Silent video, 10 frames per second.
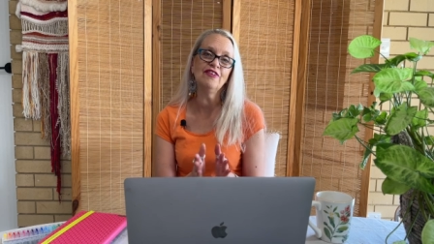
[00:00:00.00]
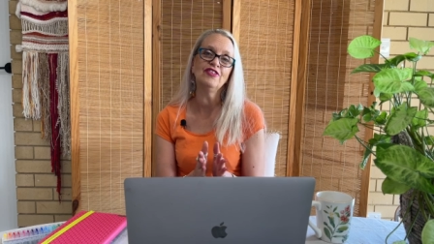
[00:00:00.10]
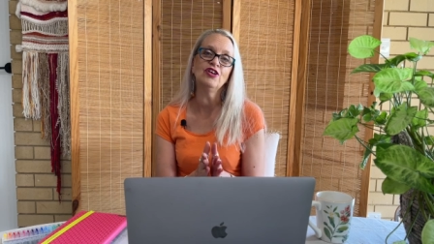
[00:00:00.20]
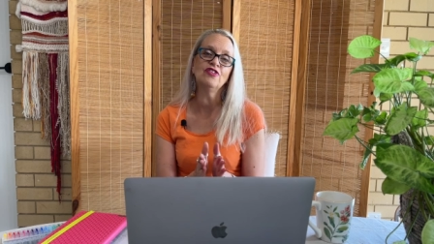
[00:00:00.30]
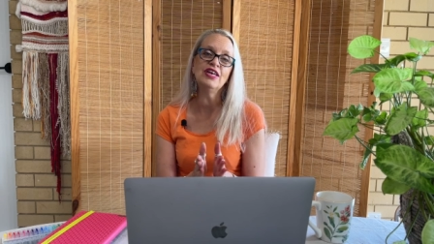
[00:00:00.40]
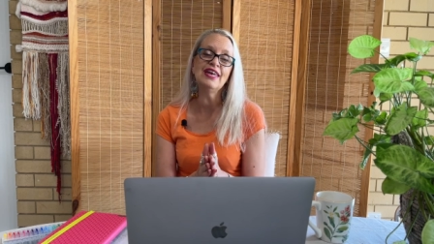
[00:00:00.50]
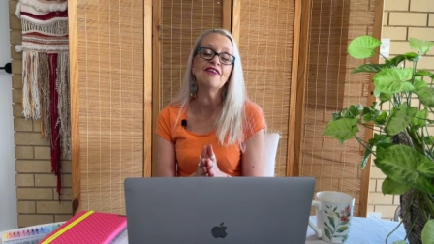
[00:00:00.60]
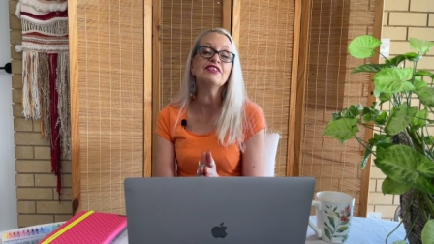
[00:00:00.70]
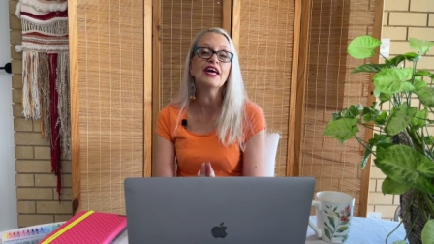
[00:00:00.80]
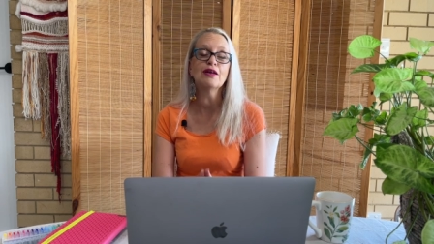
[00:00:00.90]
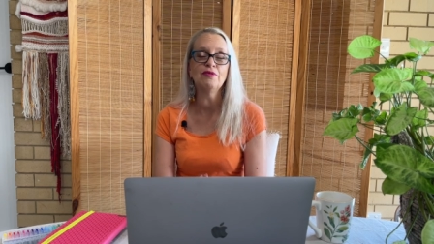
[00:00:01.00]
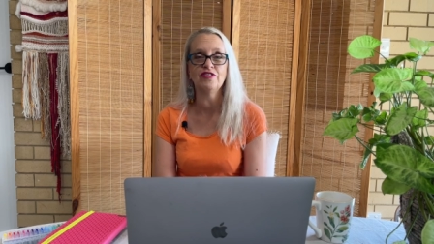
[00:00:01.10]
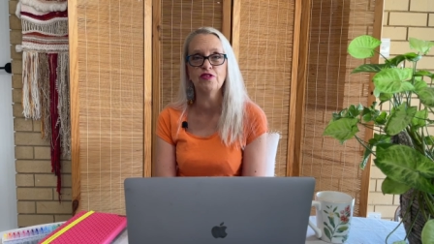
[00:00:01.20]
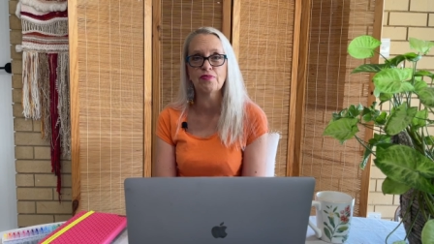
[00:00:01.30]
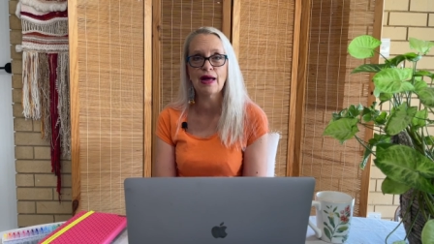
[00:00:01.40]
you've never done a
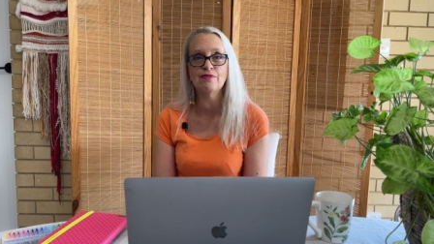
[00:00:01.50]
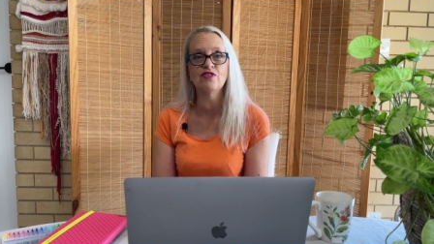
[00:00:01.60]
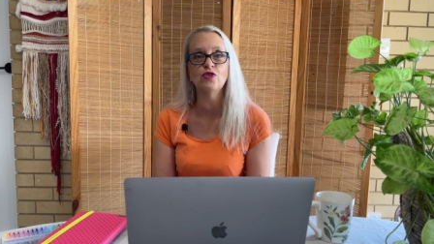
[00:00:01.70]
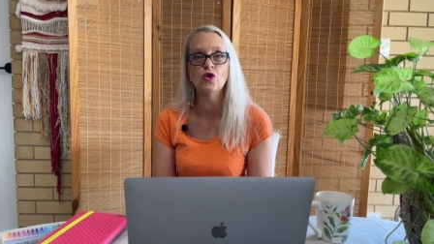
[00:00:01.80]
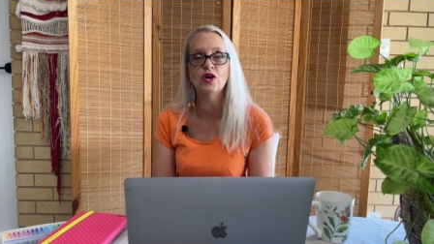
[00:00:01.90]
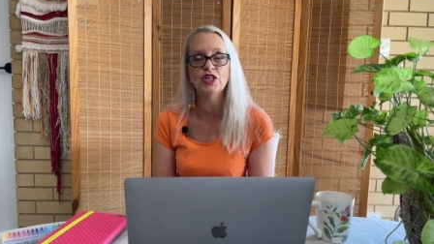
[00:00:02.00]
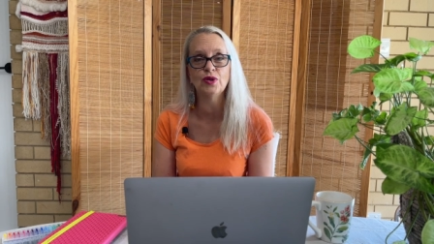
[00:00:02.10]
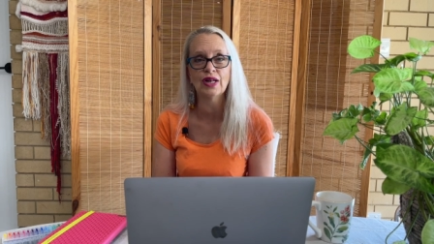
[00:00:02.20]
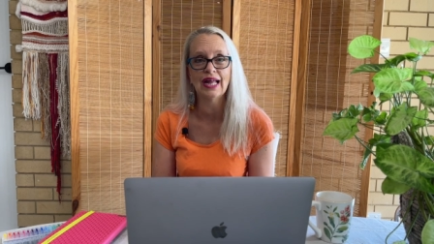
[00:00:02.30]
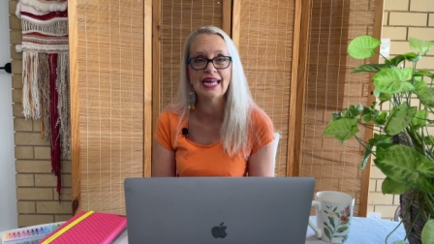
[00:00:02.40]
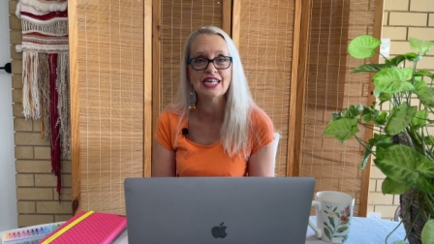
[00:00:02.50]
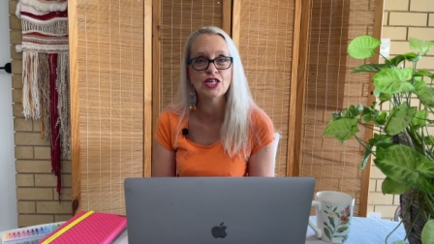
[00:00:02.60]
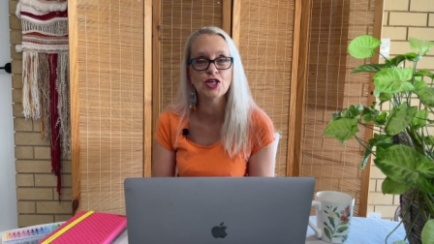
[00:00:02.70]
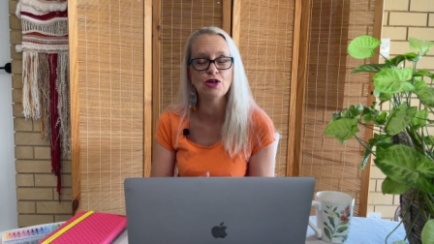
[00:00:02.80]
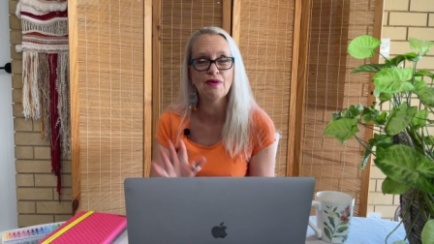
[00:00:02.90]
business plan before and you'd like
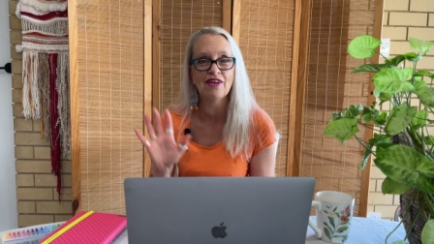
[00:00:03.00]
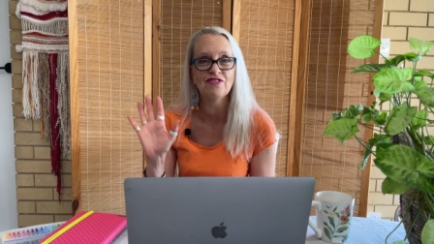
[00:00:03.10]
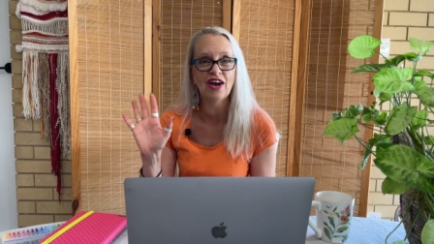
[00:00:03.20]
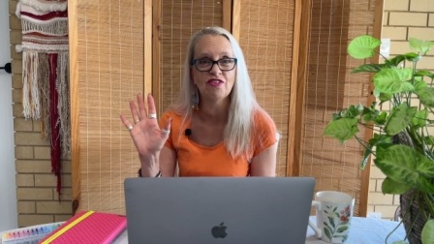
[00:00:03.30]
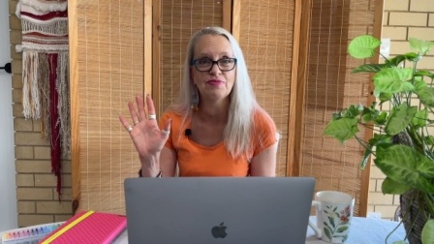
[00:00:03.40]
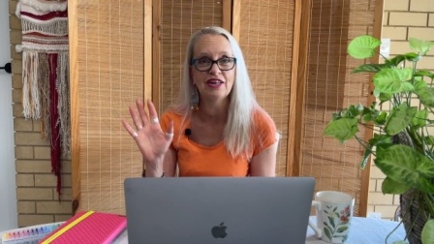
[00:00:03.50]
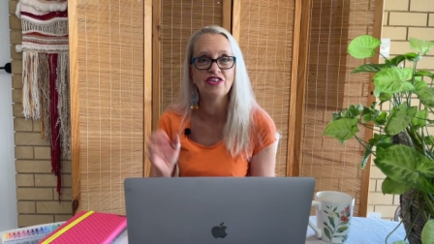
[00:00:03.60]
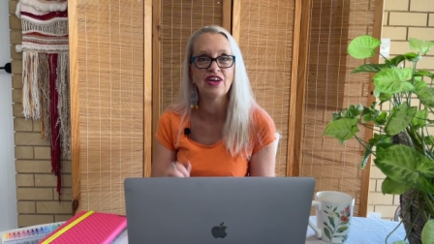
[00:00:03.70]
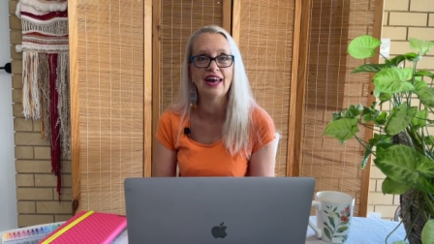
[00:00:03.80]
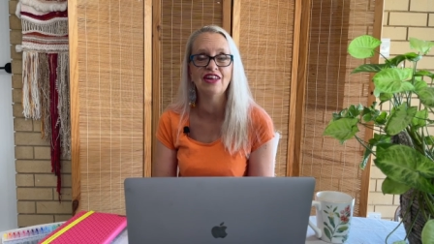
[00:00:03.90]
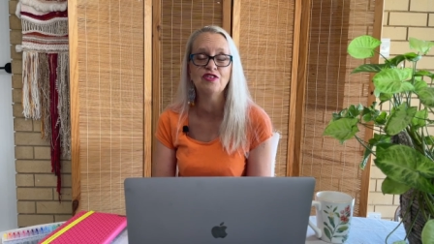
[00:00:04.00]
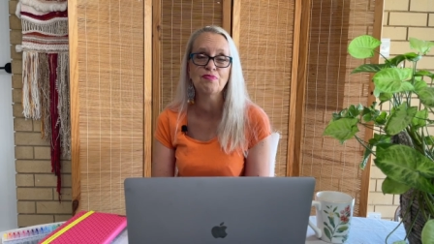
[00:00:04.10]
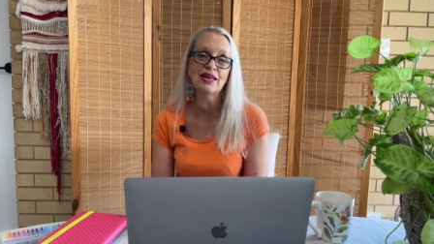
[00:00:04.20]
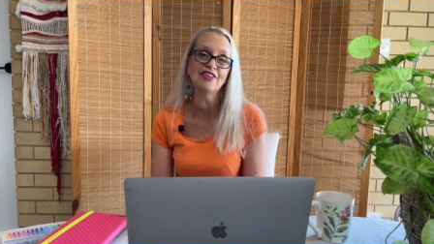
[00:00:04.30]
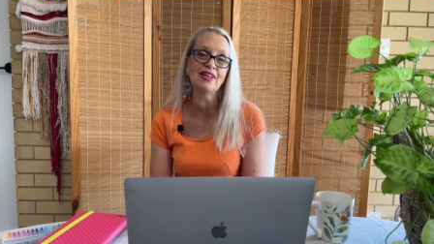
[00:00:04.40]
to do my 5-minute challenge,
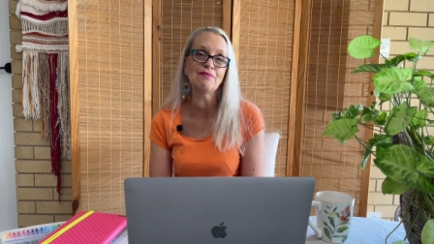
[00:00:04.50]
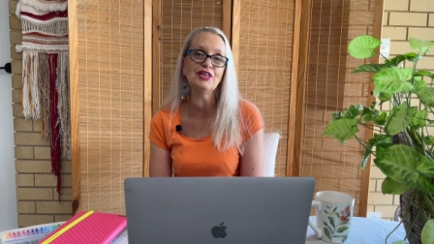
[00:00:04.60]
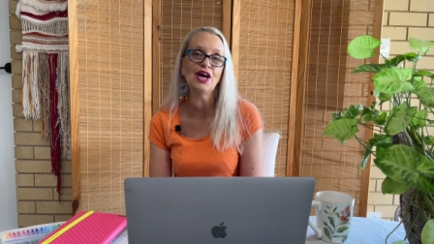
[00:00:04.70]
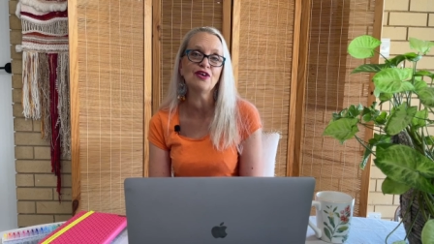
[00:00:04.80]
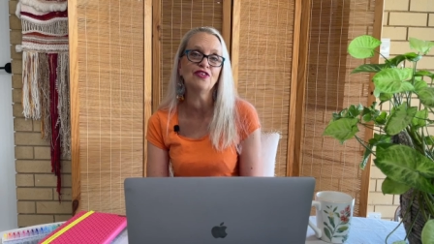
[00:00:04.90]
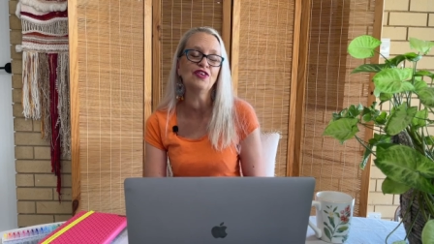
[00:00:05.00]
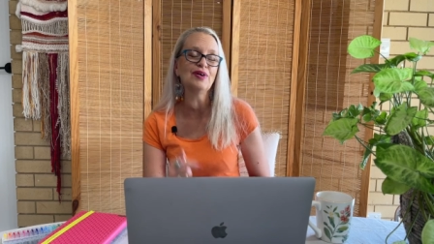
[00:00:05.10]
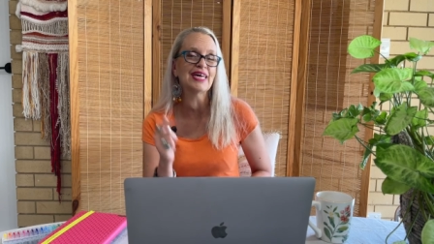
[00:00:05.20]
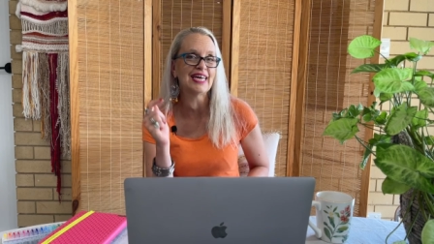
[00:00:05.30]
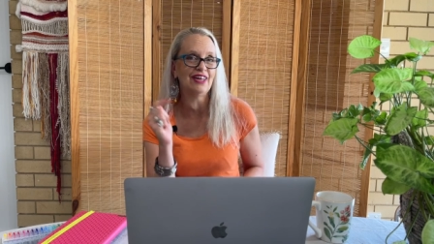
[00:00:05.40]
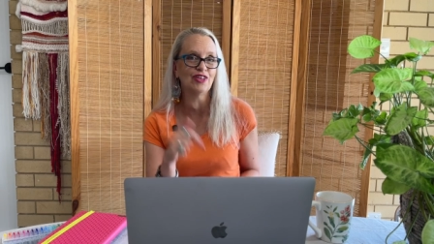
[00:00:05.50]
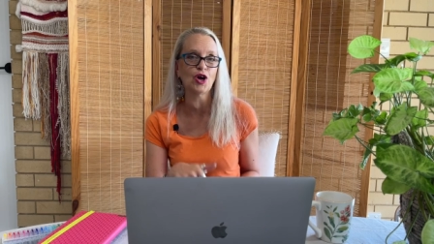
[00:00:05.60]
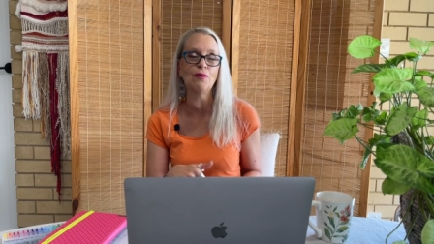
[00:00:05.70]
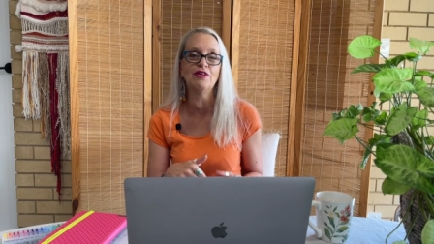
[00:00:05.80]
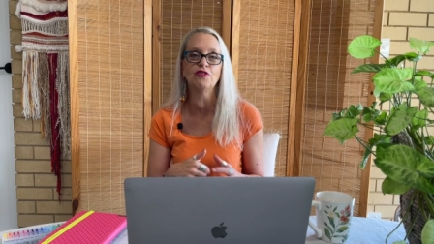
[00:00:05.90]
please let me know you're doing it in the
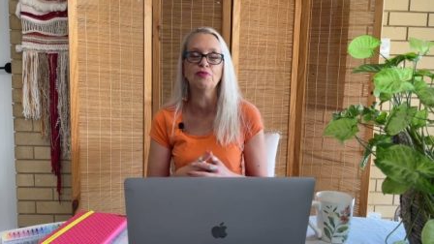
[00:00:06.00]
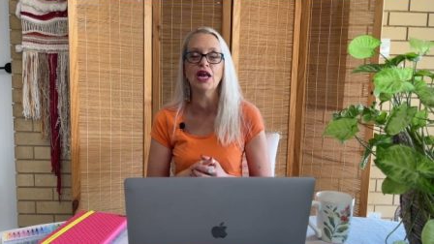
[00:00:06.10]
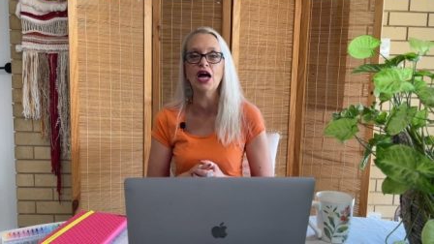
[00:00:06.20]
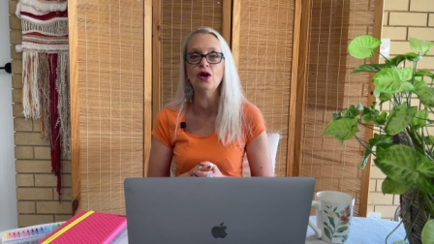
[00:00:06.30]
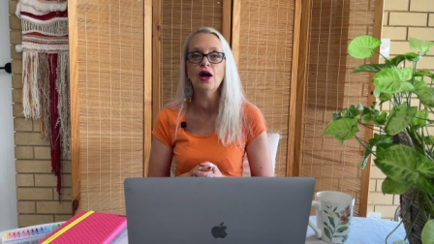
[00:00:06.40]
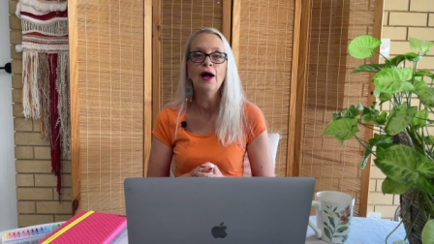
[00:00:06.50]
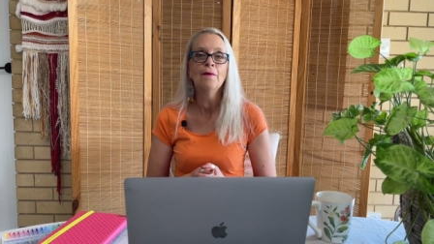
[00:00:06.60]
comments below